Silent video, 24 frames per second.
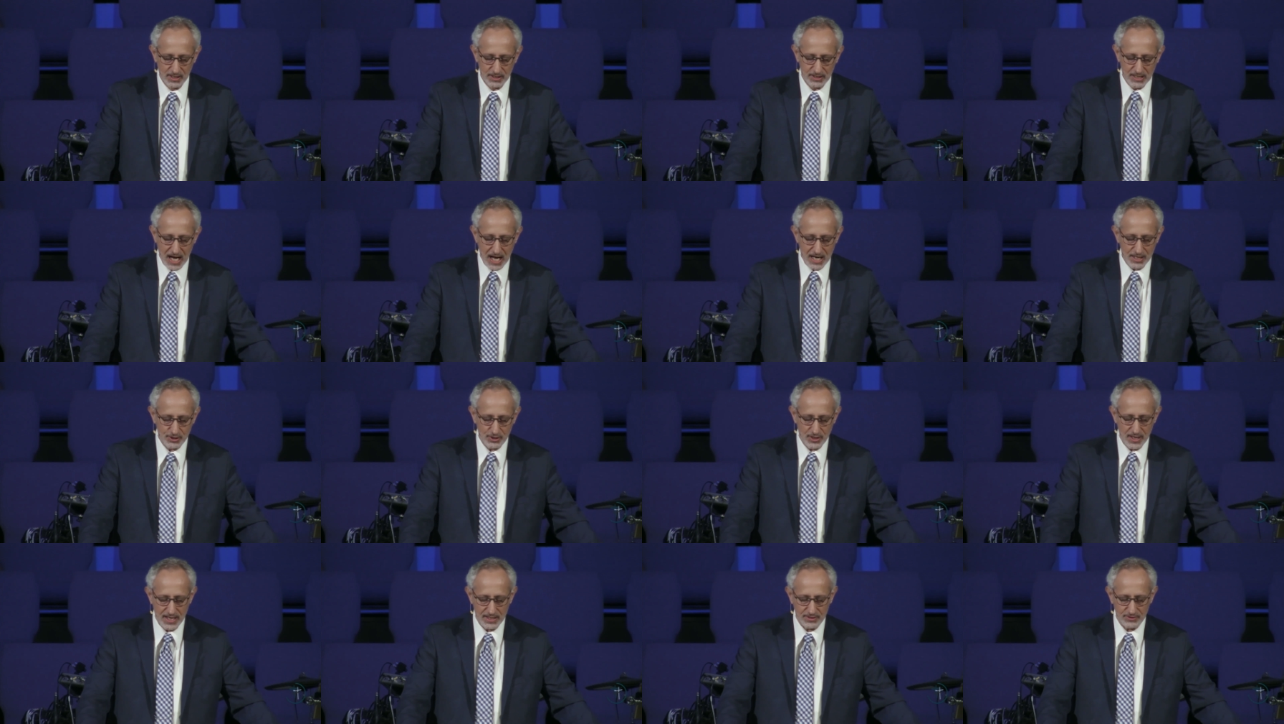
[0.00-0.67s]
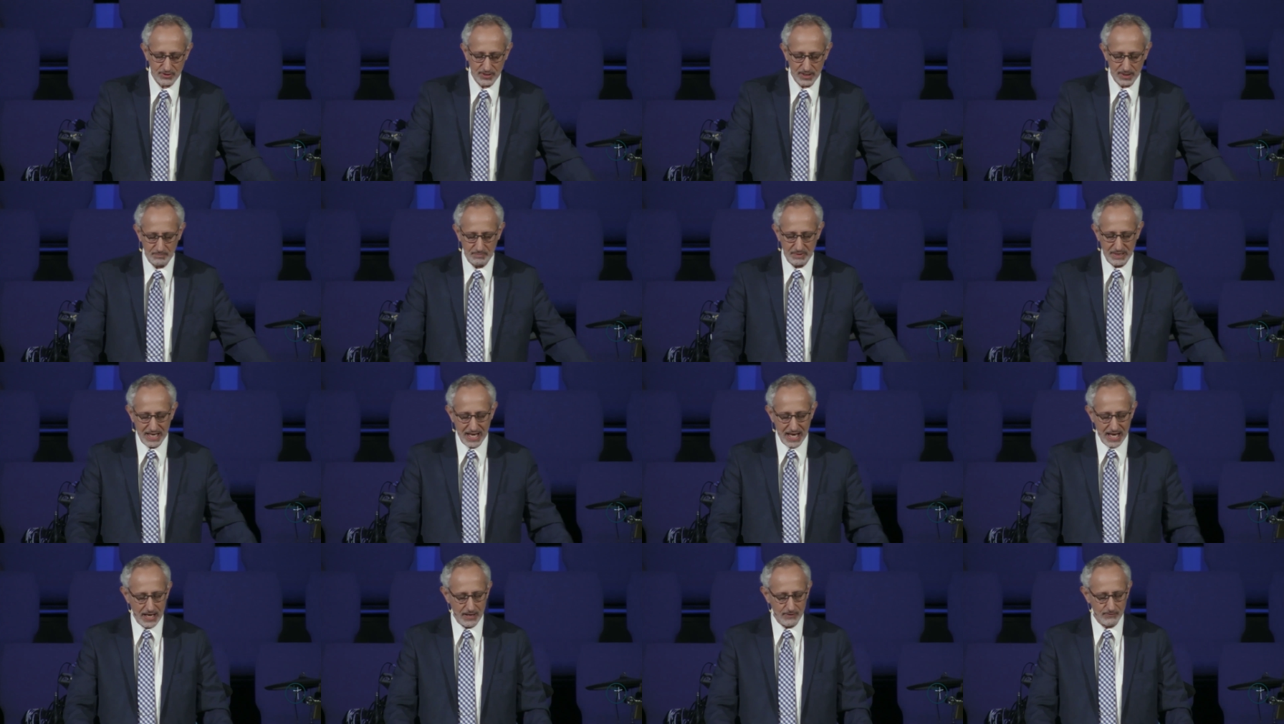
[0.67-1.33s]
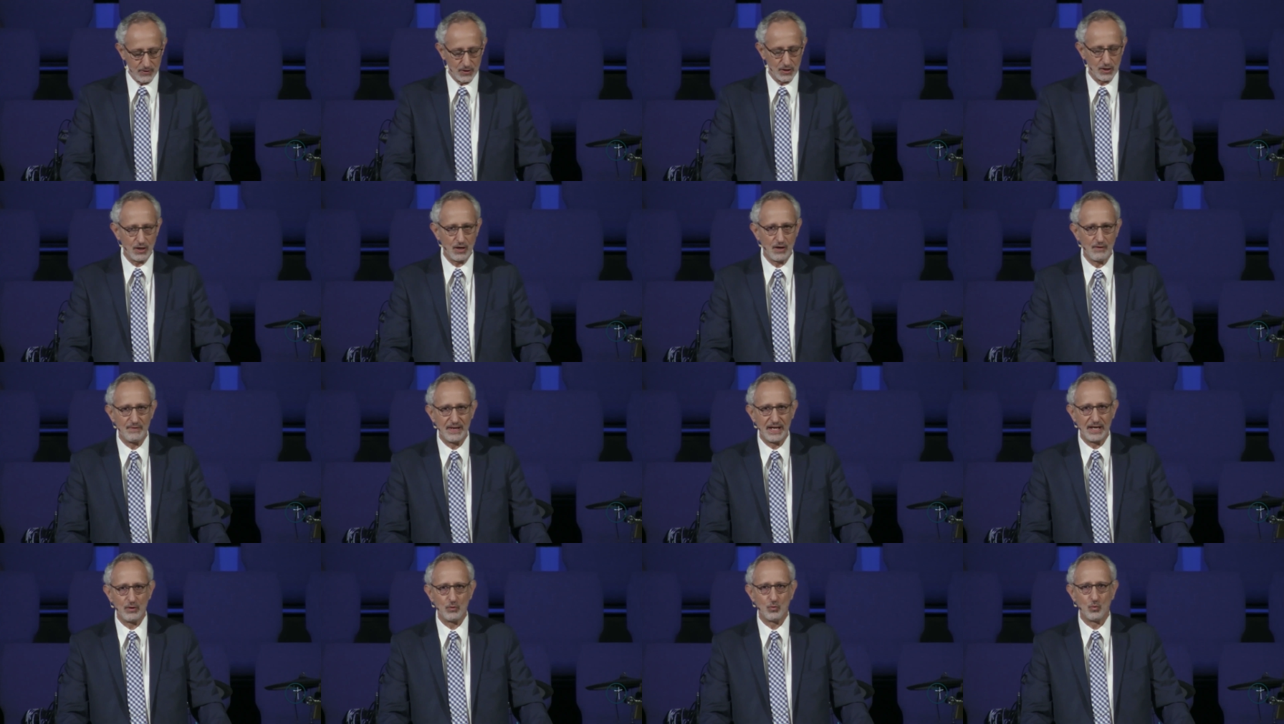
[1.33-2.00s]
contrasting behavior
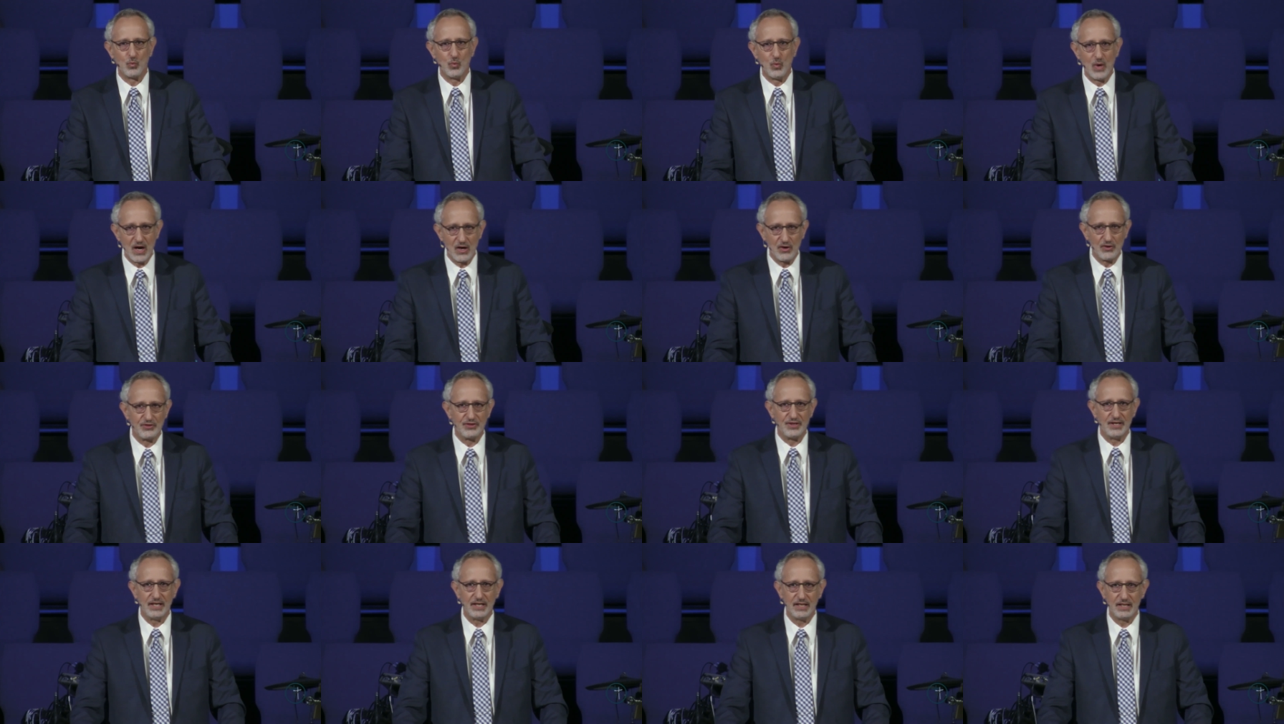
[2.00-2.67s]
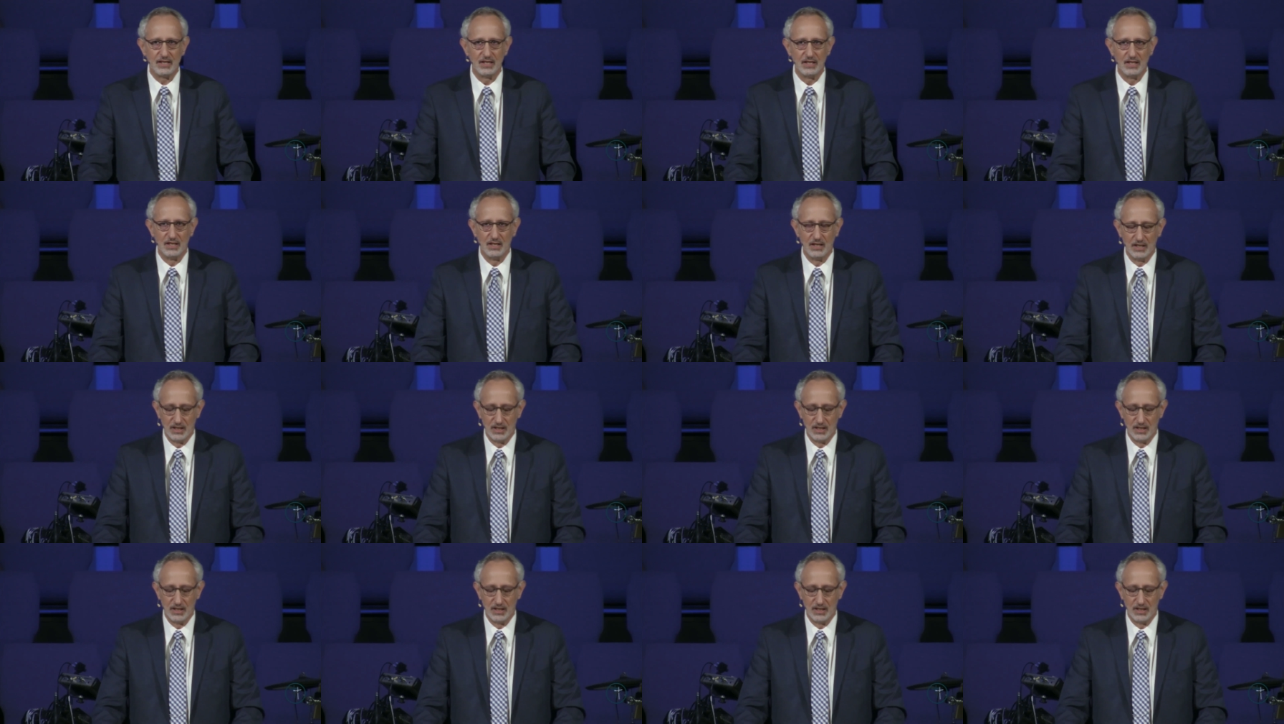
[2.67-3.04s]
of a wealthy